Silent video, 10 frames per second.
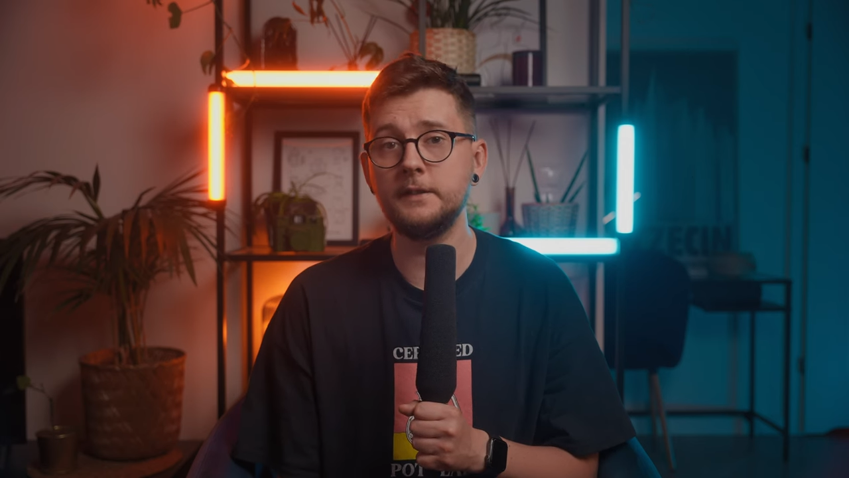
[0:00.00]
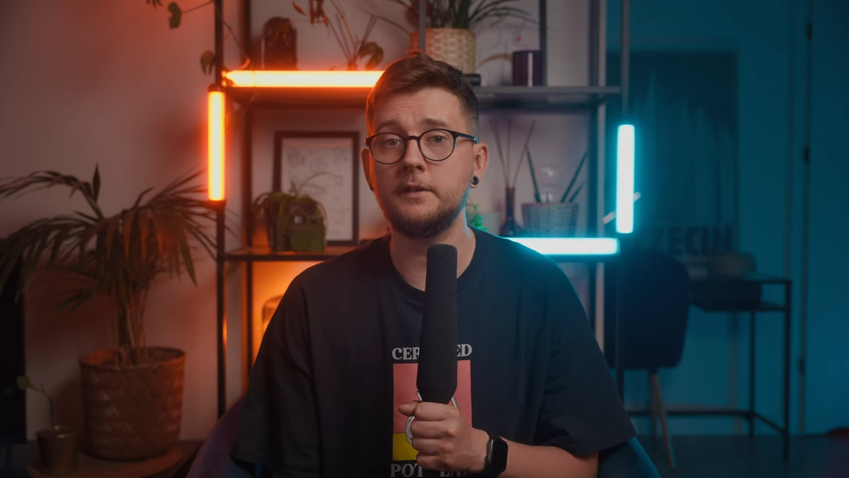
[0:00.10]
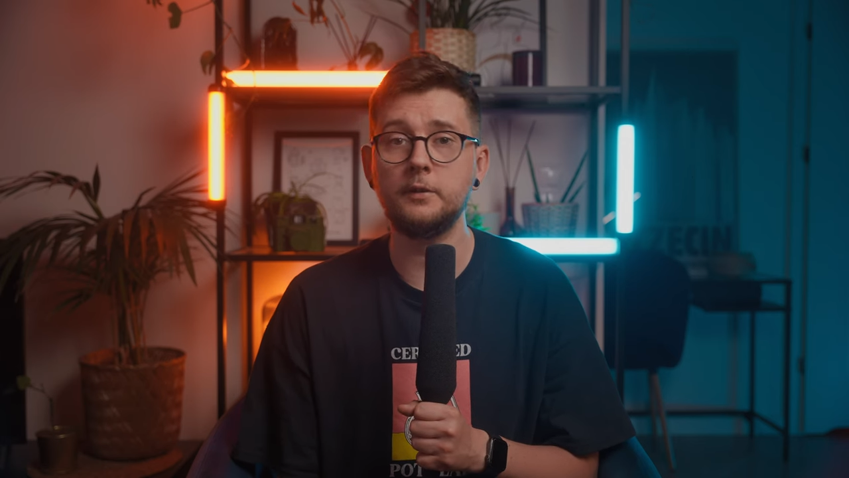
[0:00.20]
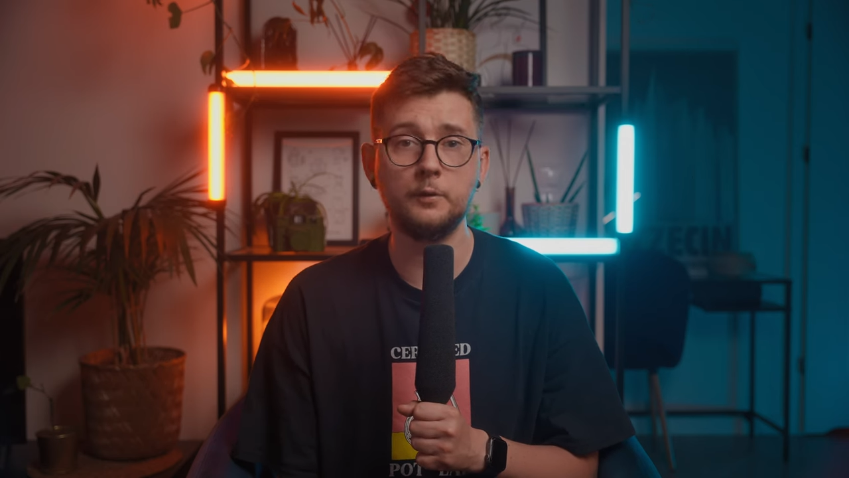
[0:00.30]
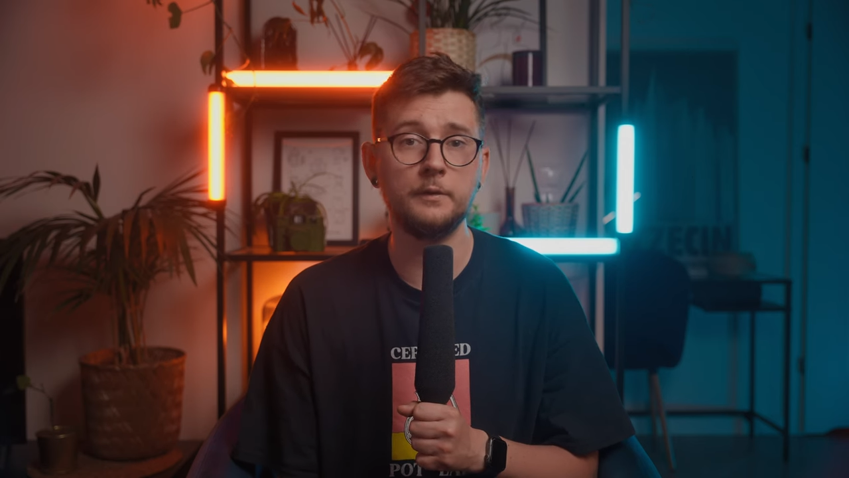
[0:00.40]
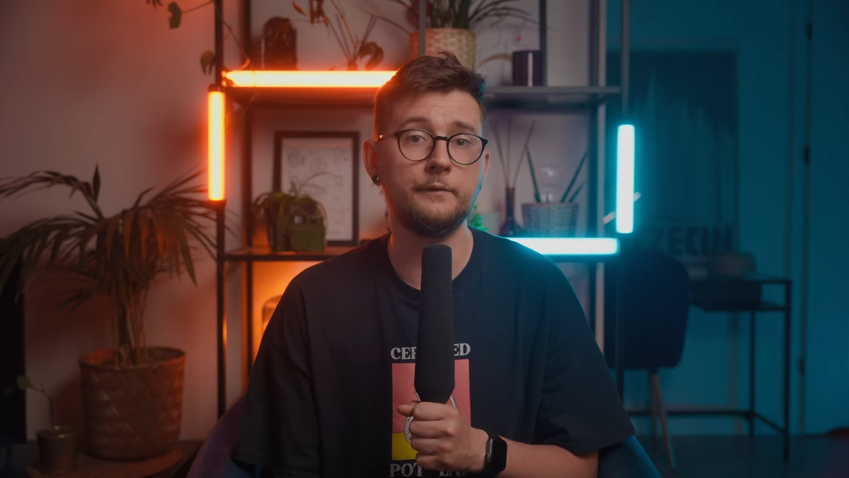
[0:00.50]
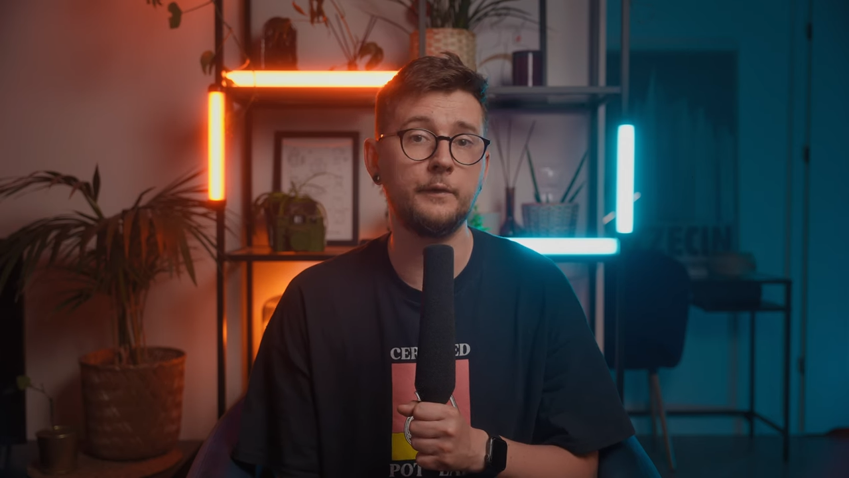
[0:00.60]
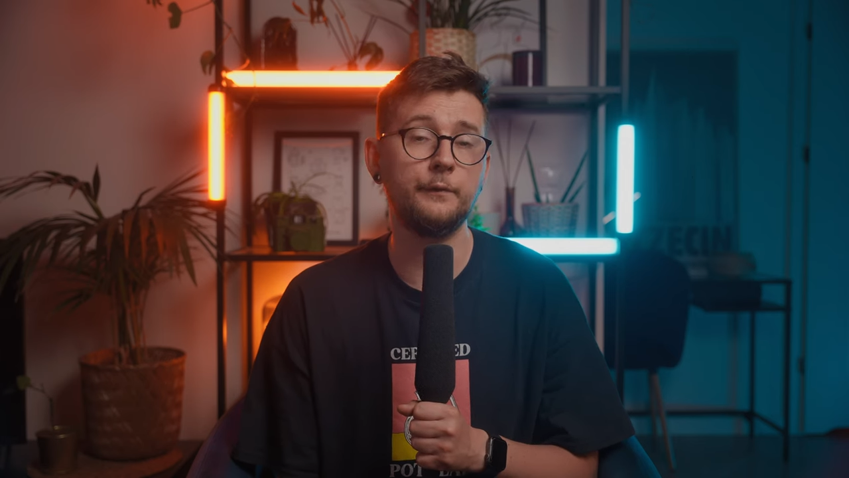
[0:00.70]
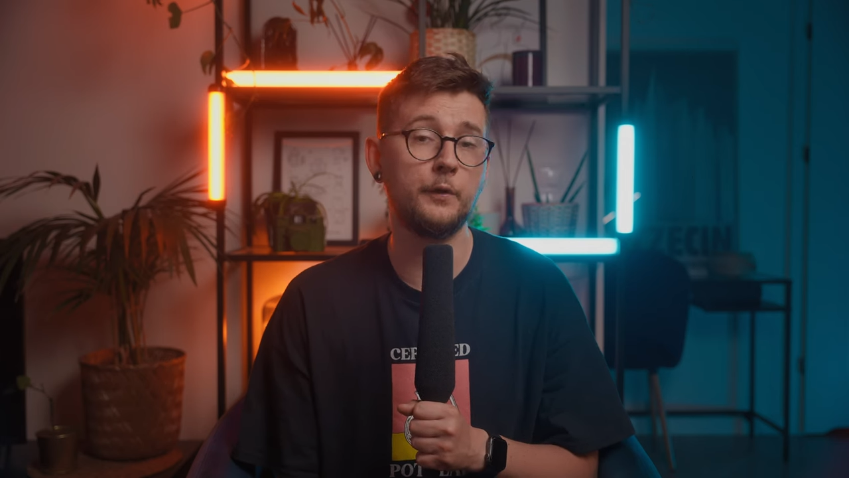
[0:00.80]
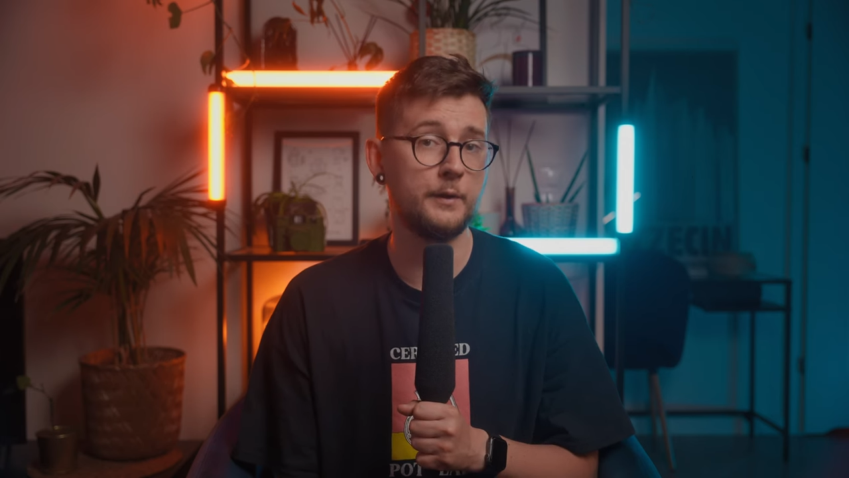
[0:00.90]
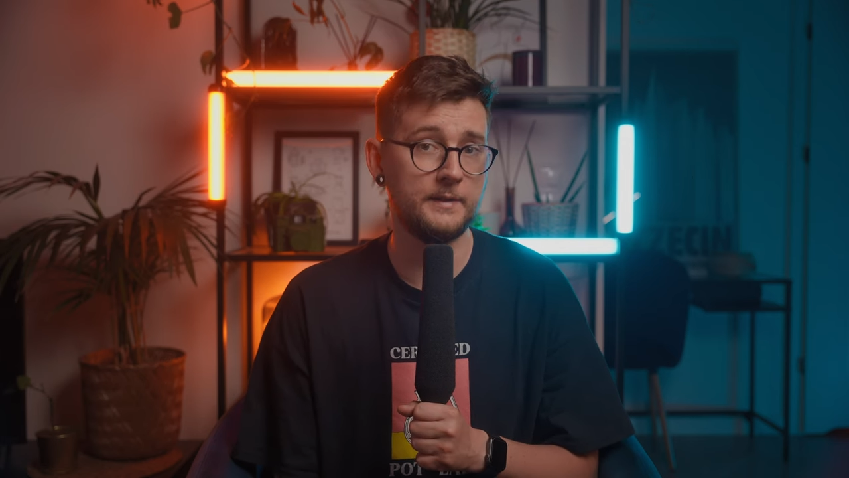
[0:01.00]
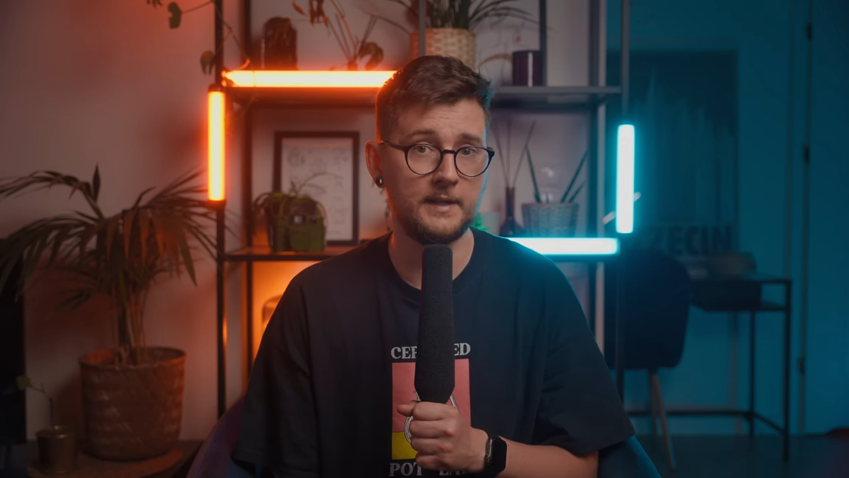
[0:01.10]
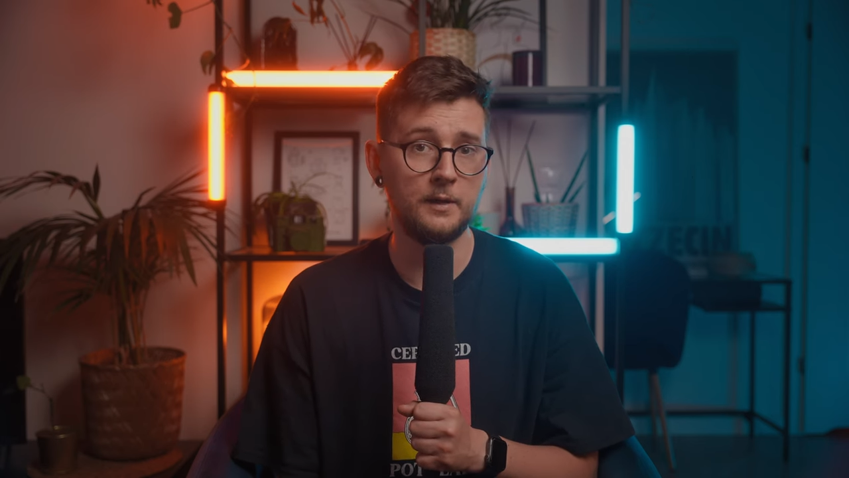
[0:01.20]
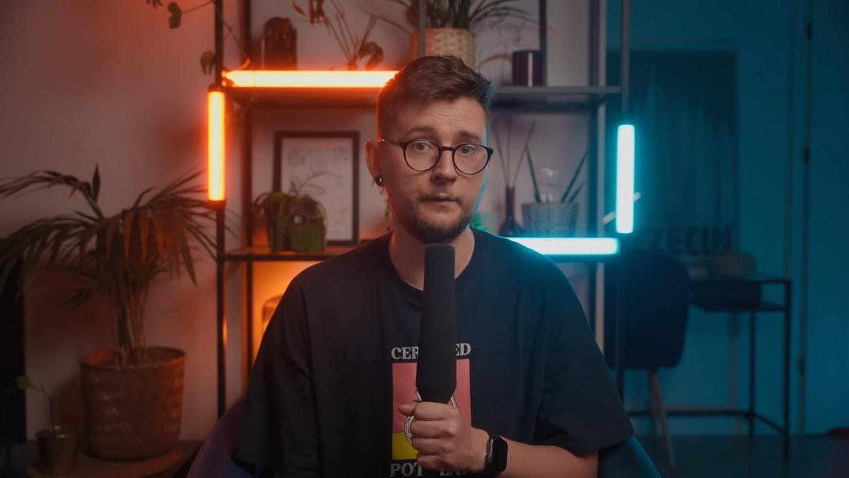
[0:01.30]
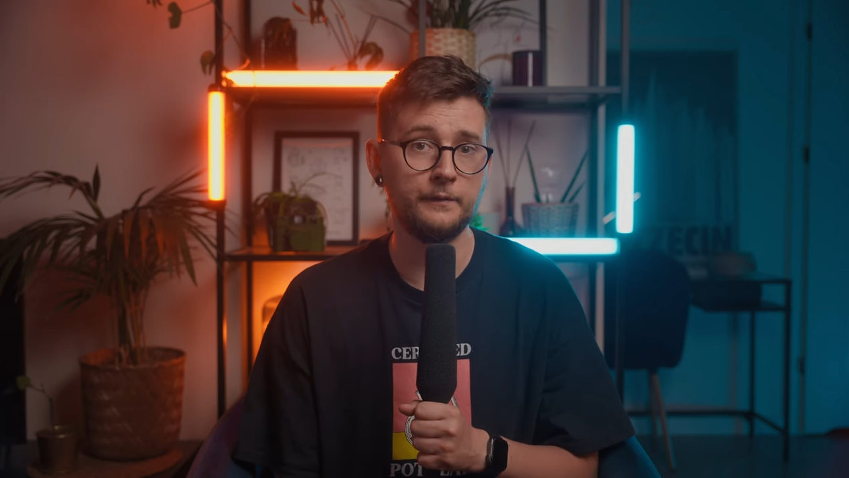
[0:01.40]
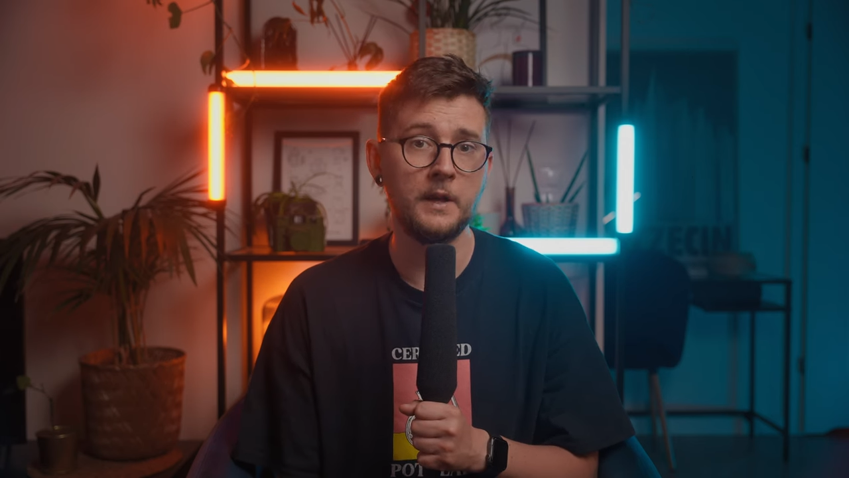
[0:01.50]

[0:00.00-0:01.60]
it useful for yourself.